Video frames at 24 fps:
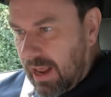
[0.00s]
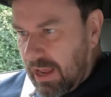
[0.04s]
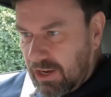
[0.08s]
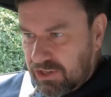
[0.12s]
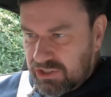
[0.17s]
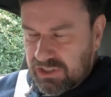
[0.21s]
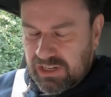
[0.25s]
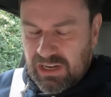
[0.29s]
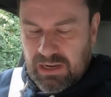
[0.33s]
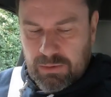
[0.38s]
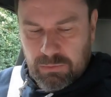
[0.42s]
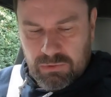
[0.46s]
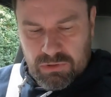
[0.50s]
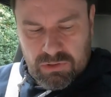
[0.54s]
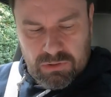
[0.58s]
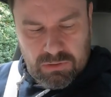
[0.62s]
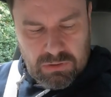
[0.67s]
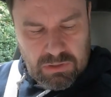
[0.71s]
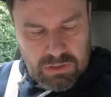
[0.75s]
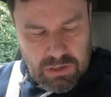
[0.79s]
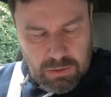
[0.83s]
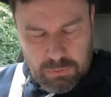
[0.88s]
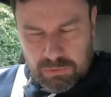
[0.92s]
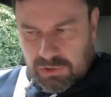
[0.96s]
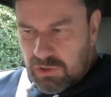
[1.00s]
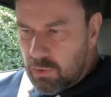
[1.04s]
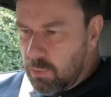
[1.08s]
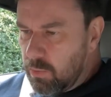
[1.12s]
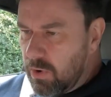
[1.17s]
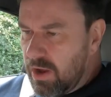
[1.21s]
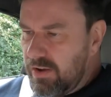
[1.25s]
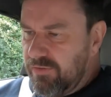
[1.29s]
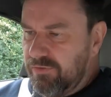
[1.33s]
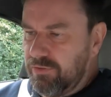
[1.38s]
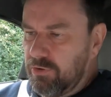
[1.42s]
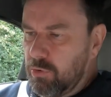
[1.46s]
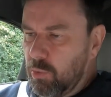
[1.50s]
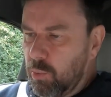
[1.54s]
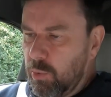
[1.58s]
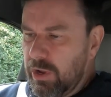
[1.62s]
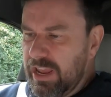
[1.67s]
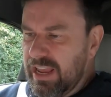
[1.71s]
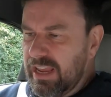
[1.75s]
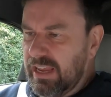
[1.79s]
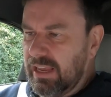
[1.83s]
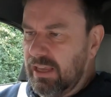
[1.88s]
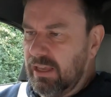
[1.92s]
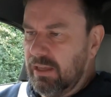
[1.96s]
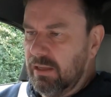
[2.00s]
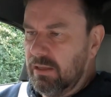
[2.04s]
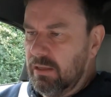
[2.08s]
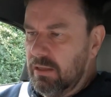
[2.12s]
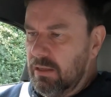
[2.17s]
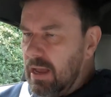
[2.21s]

Actually, it was away for a week.